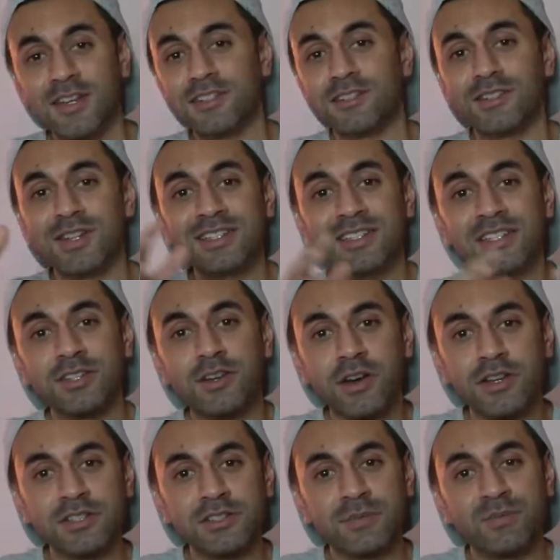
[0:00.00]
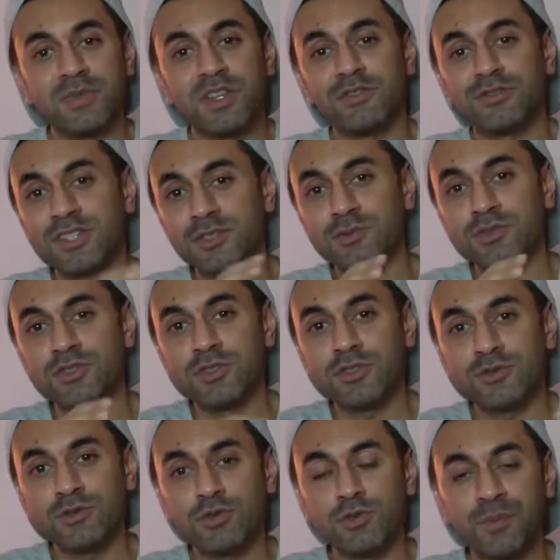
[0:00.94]
So that's it, guys. If this was
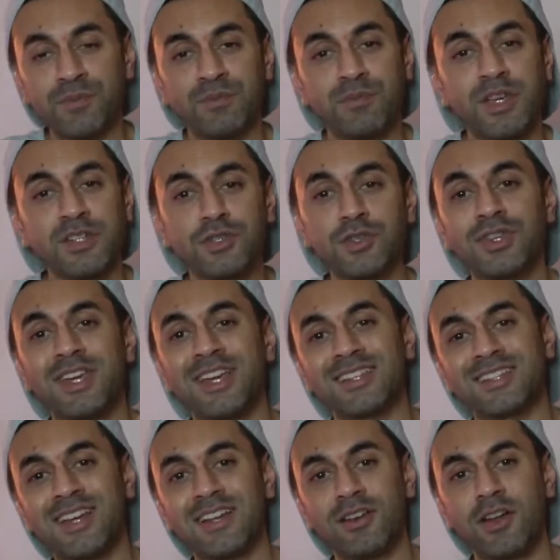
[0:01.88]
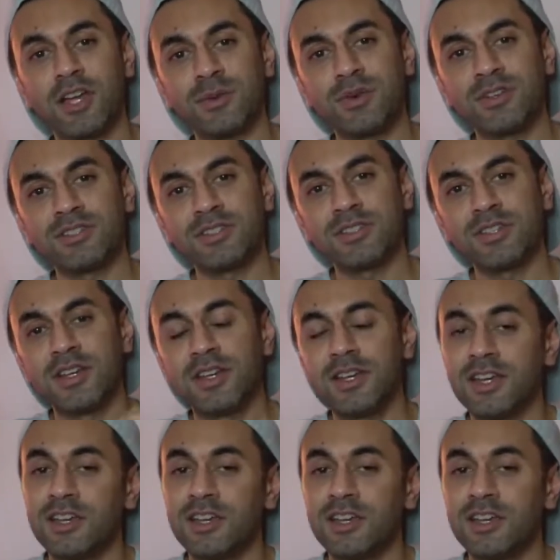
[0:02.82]
useful, make sure you hit that like button.